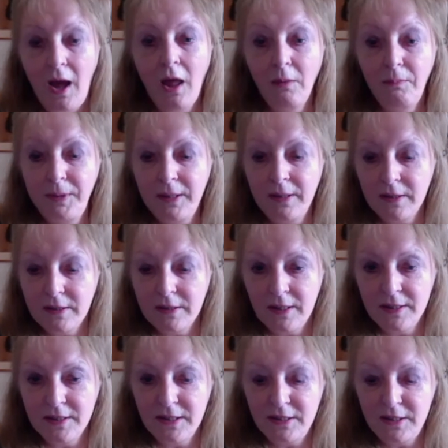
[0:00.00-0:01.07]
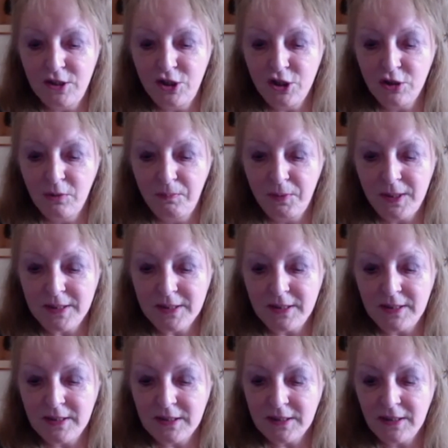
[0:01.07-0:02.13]
albeit as a digital
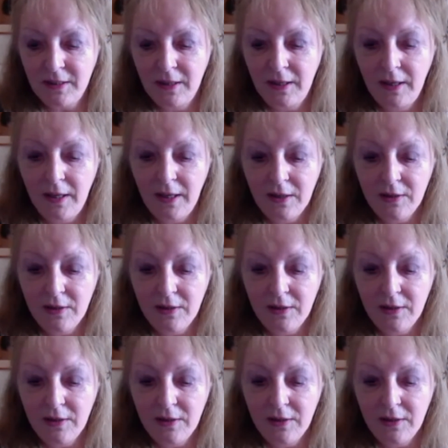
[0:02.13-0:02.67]
presence.